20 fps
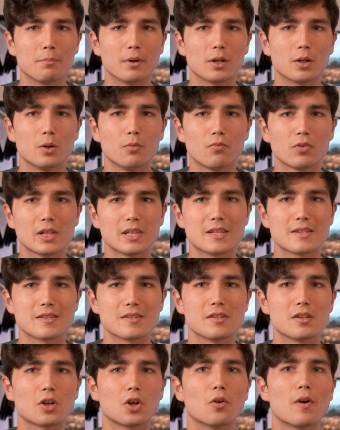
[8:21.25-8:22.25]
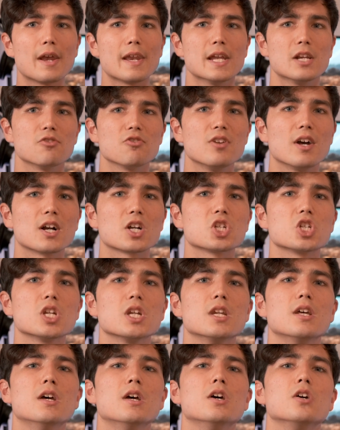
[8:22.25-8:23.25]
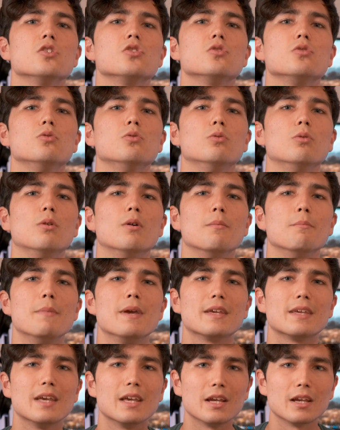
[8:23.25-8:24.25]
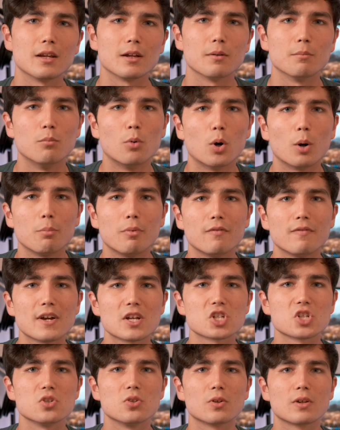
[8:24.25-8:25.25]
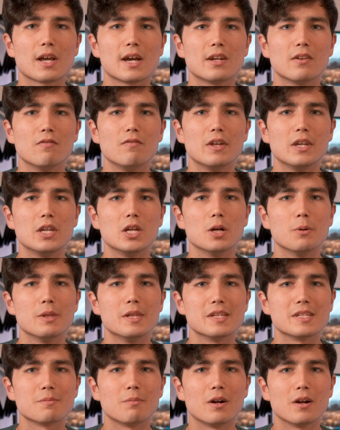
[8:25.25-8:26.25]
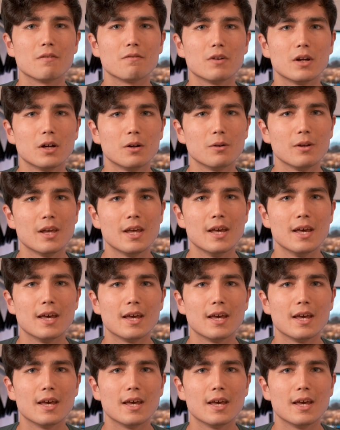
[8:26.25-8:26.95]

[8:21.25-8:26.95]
But hopefully this is a great introduction to making more professional kind of video with a smartphone,